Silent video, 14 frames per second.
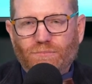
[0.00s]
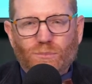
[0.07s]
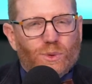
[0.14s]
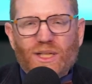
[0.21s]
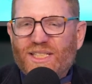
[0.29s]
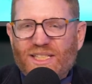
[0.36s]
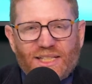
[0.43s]

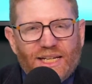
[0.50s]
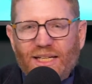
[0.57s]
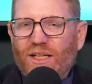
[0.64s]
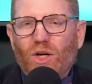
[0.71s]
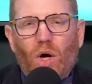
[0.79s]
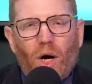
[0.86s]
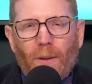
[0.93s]

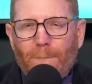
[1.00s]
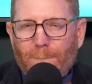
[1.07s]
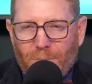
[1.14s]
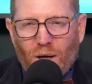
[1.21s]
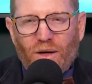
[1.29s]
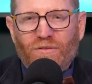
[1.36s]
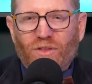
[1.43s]
Resonated
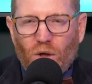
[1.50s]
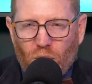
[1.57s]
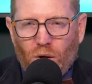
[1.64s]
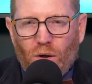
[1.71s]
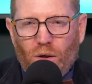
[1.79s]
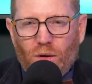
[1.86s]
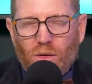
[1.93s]
above
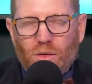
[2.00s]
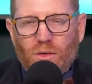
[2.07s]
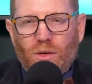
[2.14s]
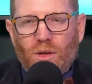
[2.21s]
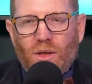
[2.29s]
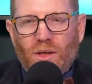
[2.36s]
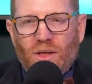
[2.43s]
all.
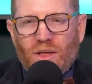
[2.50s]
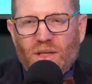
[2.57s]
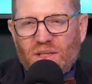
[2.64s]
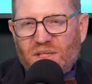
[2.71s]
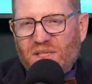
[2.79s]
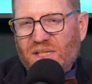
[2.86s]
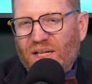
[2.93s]

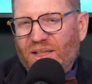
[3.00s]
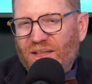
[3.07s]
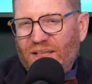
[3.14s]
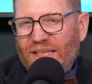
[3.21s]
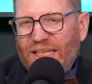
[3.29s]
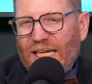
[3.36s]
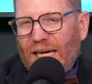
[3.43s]

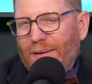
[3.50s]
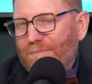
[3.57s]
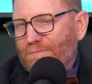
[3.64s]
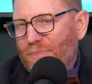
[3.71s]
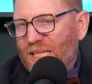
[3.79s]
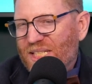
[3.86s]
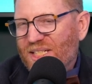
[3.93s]
Suddenly, a
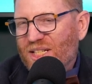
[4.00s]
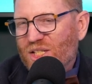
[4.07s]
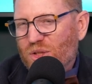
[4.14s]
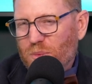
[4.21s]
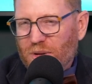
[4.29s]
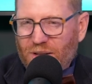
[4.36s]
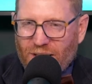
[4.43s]

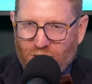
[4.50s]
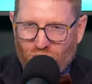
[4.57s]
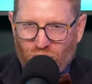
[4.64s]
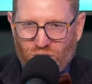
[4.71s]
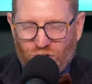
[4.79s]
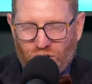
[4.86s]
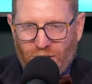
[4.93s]
business
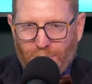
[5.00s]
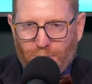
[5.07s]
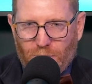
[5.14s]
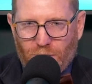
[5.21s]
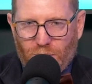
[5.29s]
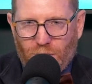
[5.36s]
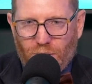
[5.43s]
relationship
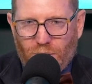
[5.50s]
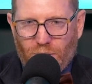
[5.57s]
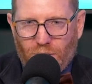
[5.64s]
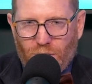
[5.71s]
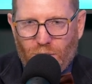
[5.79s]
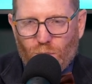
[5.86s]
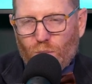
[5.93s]

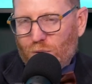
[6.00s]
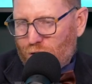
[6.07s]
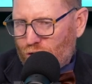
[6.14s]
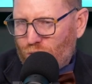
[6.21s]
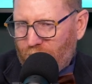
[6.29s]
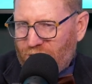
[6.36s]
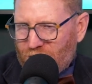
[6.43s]
was
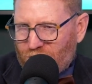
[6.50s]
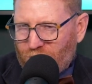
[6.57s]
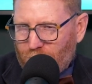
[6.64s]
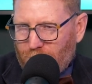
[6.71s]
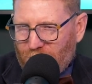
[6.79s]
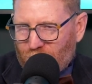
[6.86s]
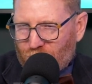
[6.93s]

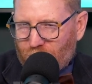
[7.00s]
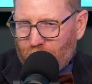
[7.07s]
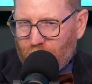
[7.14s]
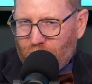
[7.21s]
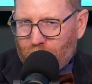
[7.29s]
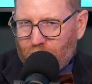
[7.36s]
transformational.